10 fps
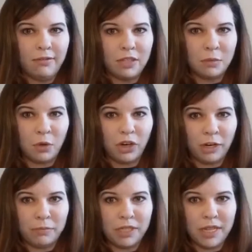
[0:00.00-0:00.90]
have some
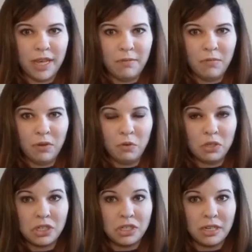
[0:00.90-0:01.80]
grip to them,
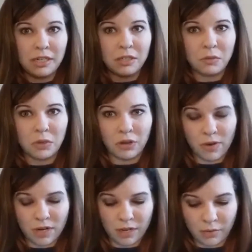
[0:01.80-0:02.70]
which is nice when
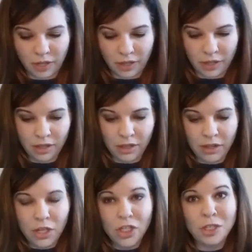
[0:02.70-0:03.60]
you're working with
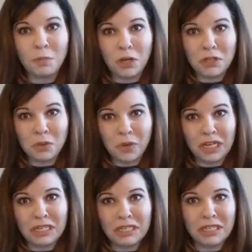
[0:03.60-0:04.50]
small
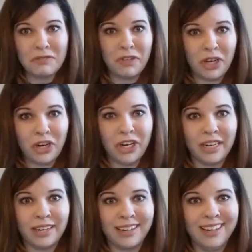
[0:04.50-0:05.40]
squares and
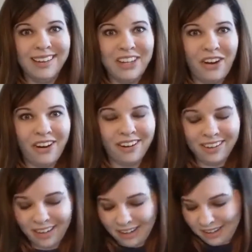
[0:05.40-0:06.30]
fingering
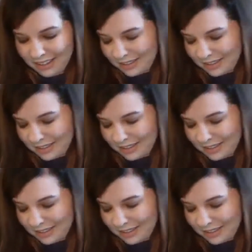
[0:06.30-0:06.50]
yarn.